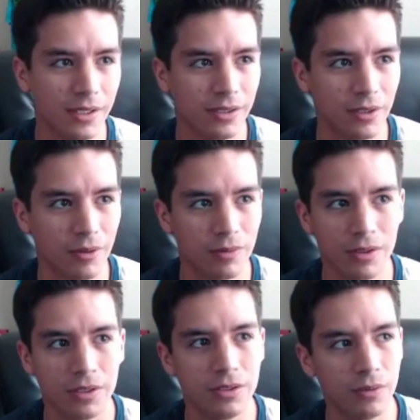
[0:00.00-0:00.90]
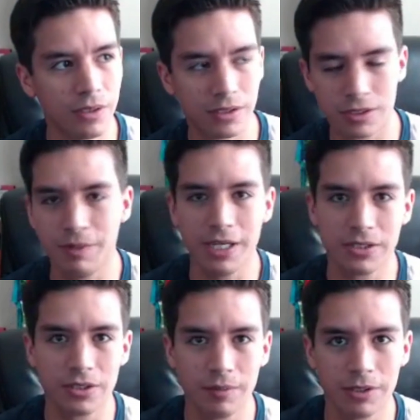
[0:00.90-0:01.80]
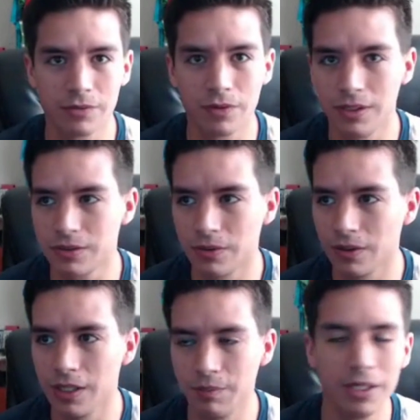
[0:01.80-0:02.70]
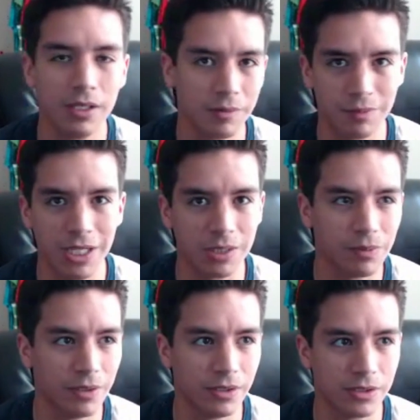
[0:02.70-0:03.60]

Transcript: you know, doing Smash tournaments for us, or like picking up Smash players.